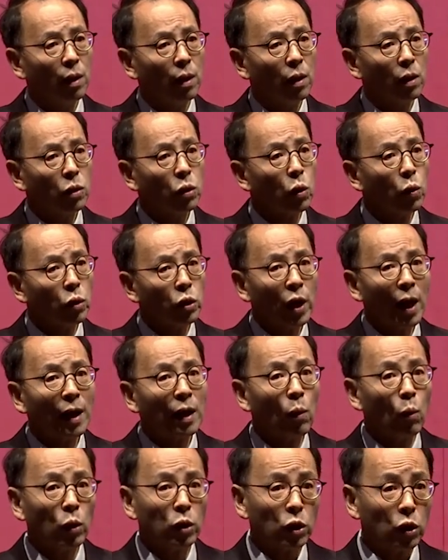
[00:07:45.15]
So China
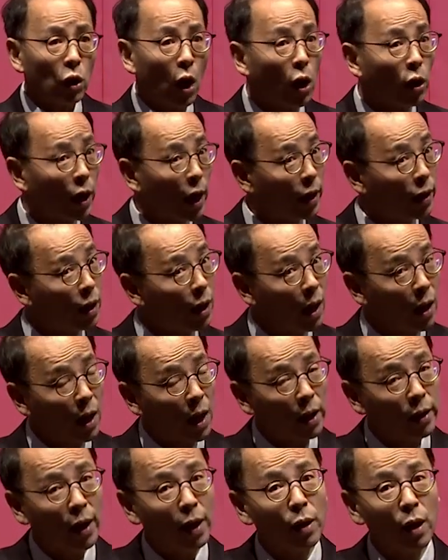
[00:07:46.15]
was not
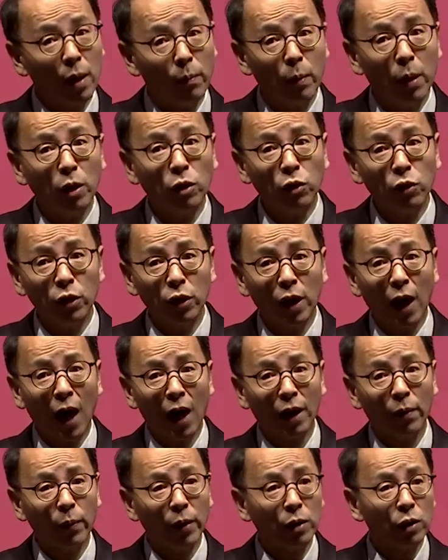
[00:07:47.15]
another emerging
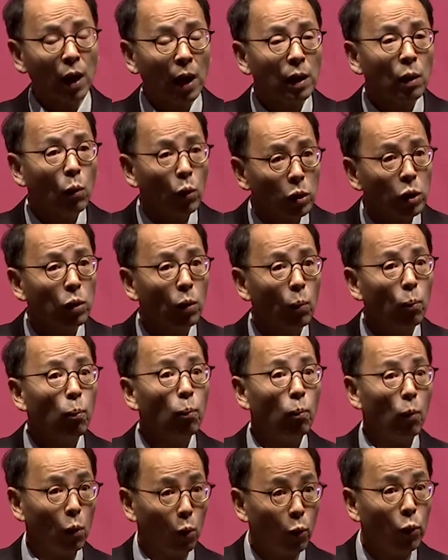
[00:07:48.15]
economy. China was
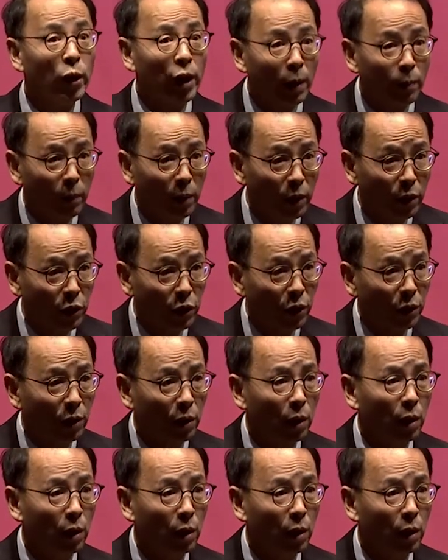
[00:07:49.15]
re-emerging.